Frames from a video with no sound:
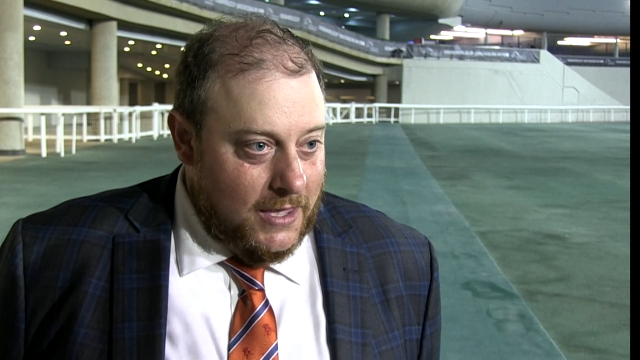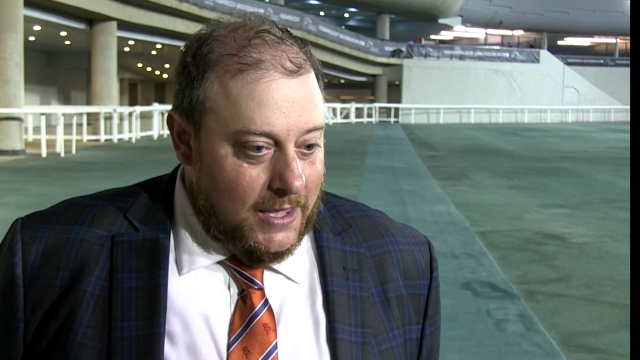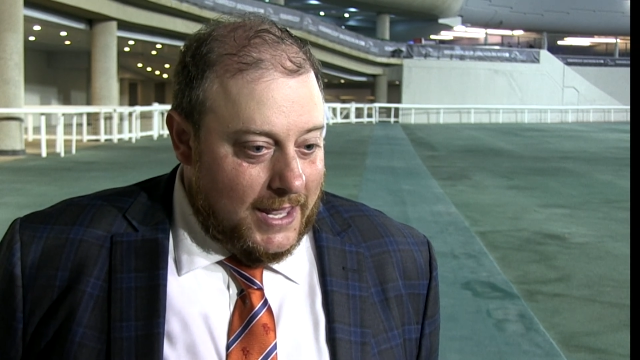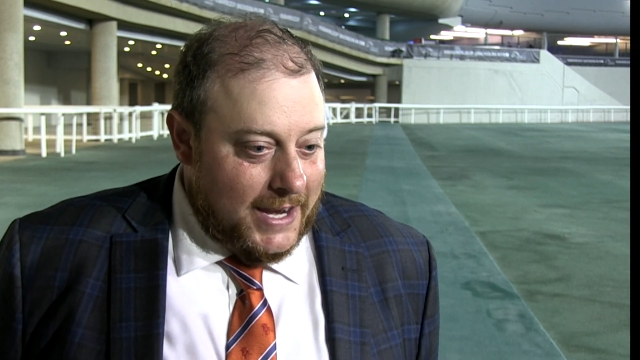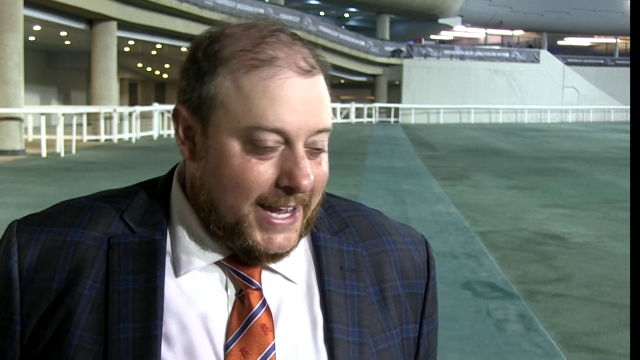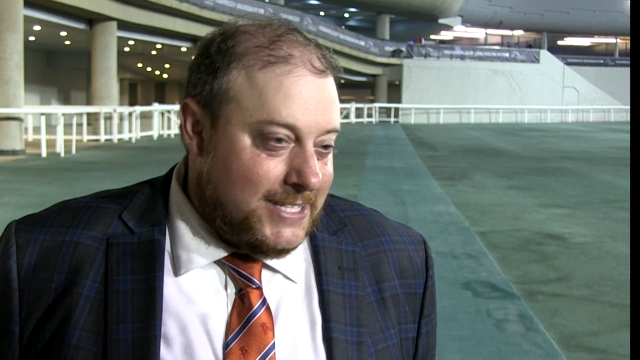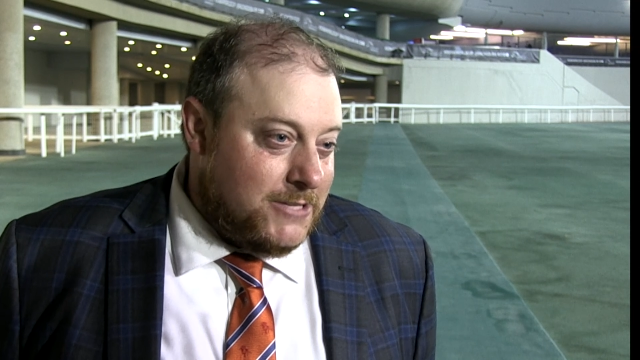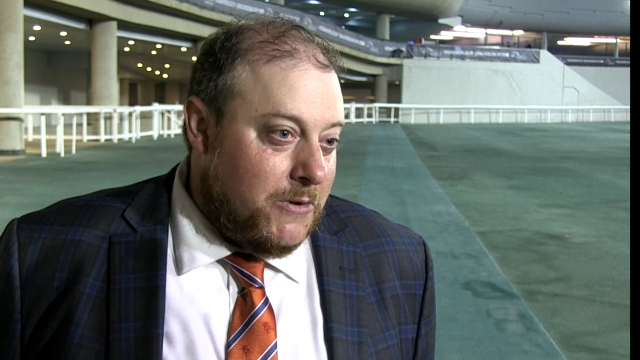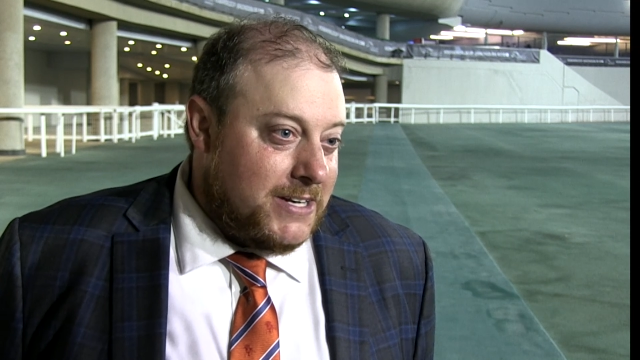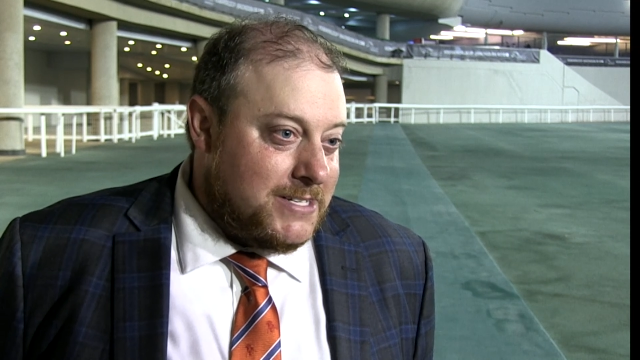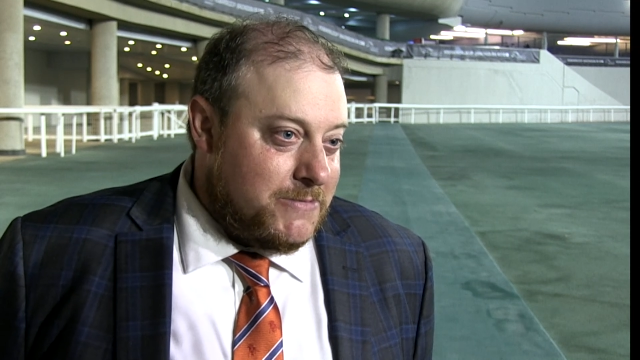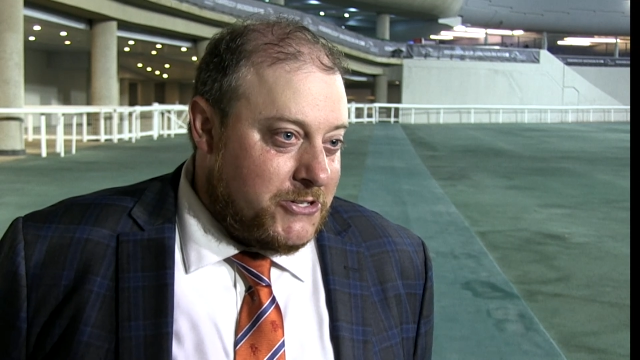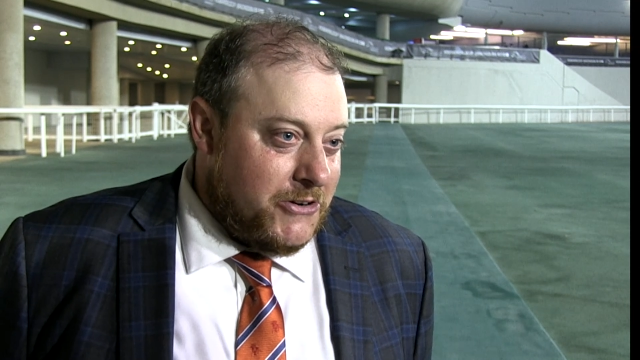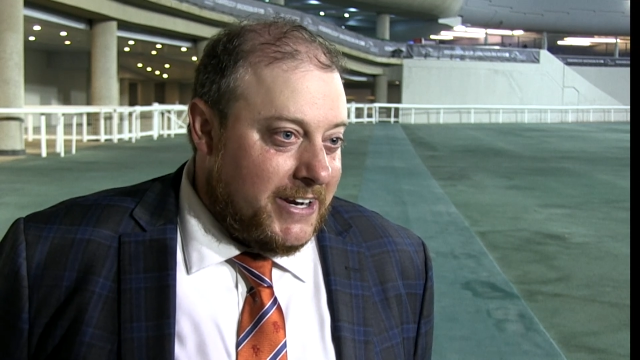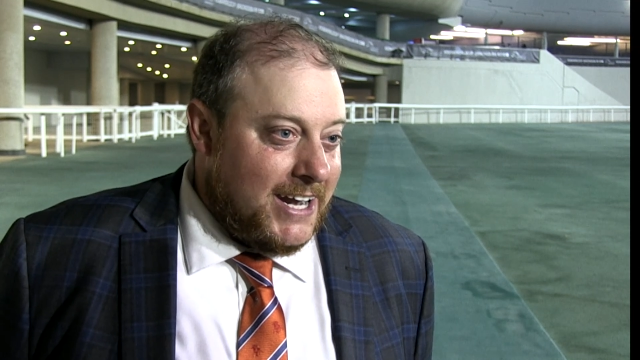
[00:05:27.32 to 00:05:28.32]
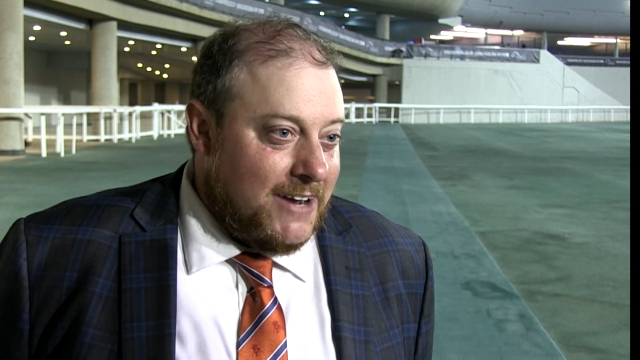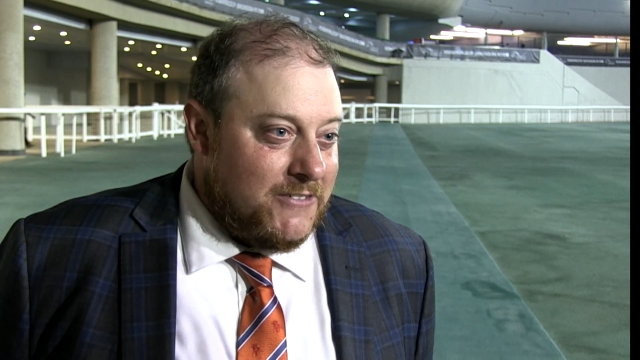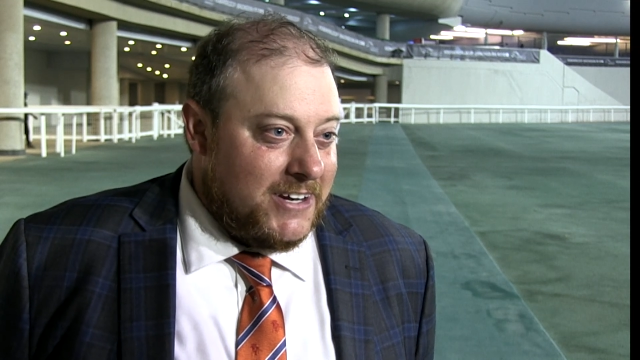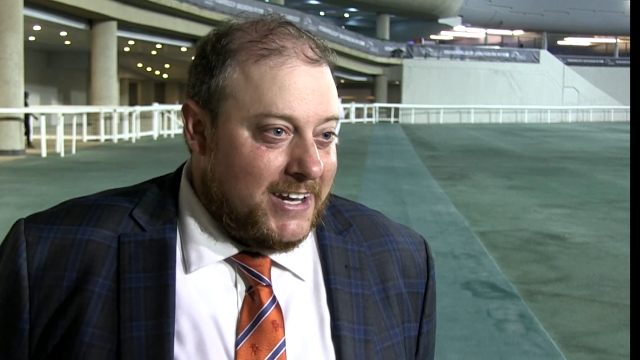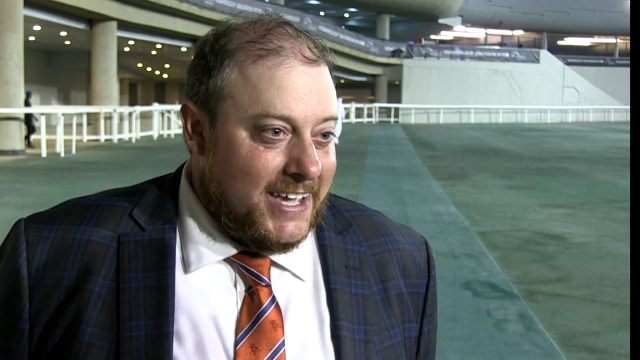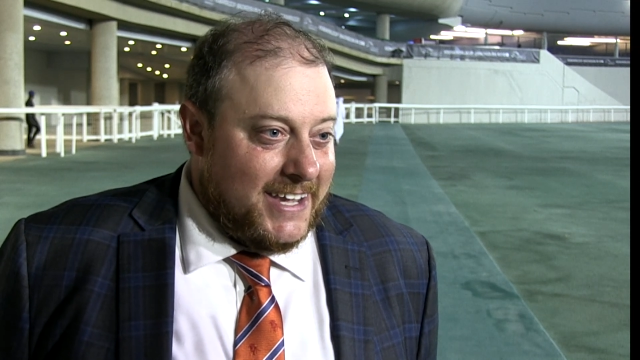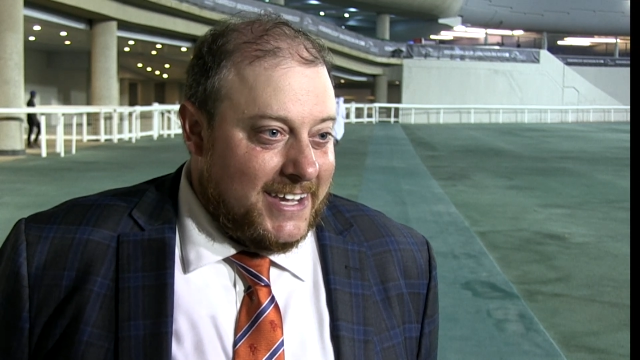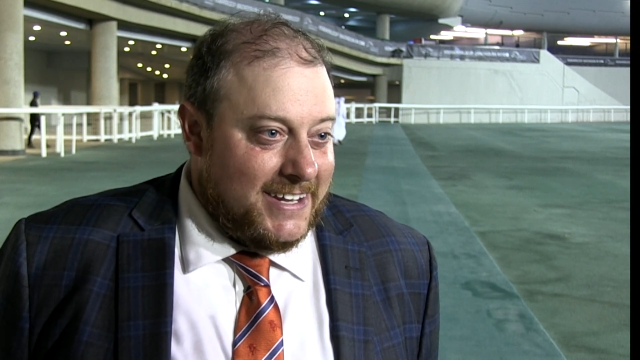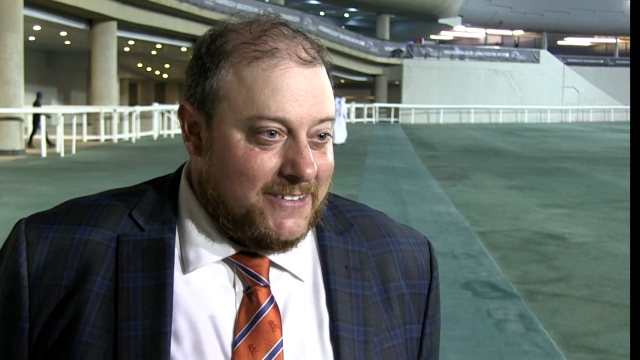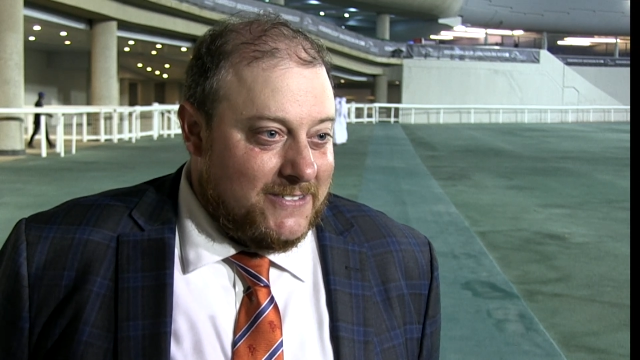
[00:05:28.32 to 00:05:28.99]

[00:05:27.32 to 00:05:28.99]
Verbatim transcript: and I got to watch him train every day,